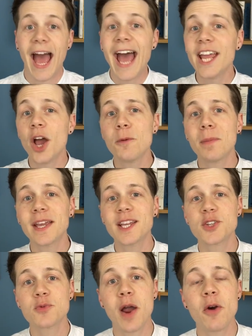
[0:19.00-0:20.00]
Hey home
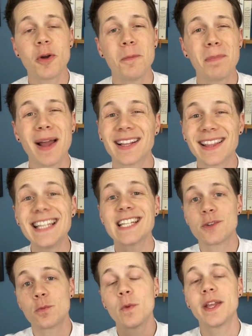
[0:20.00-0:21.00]
bakers, welcome back.
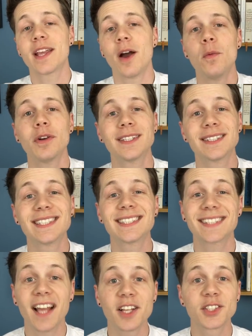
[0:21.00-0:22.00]
This week I want to
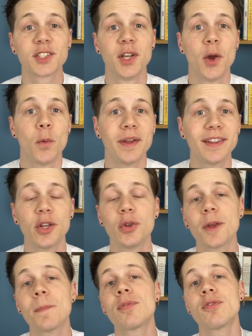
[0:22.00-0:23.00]
discuss with you
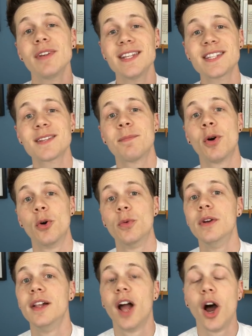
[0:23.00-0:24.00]
the
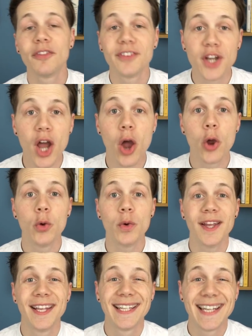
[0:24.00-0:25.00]
principle of
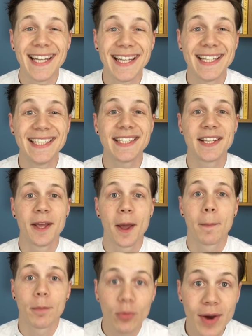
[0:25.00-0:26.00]
no-knead
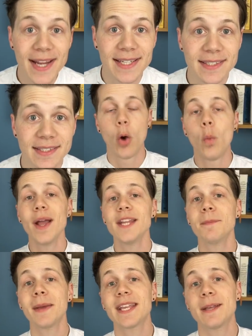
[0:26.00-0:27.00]
bread.
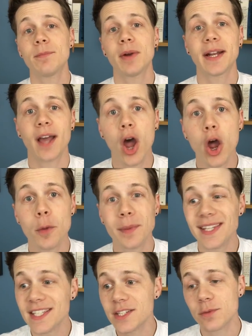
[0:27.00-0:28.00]
When you're making bread at home,
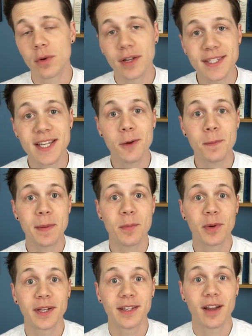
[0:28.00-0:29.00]
and this is what I tell
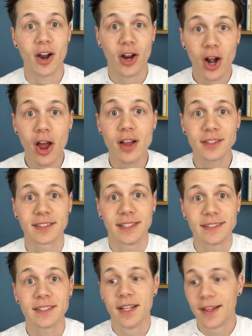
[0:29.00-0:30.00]
people in our
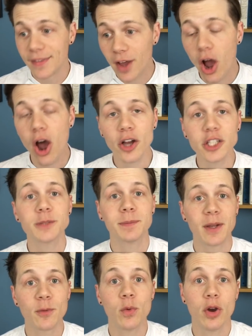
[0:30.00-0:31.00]
classes, the hardest
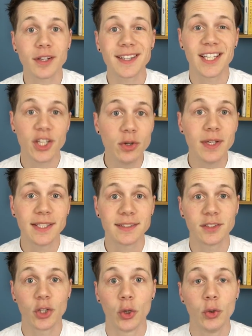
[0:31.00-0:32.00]
bit of work that you need
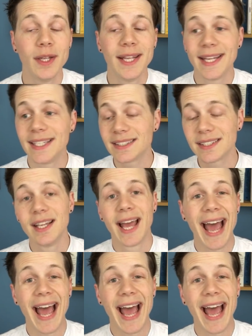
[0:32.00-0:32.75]
to do is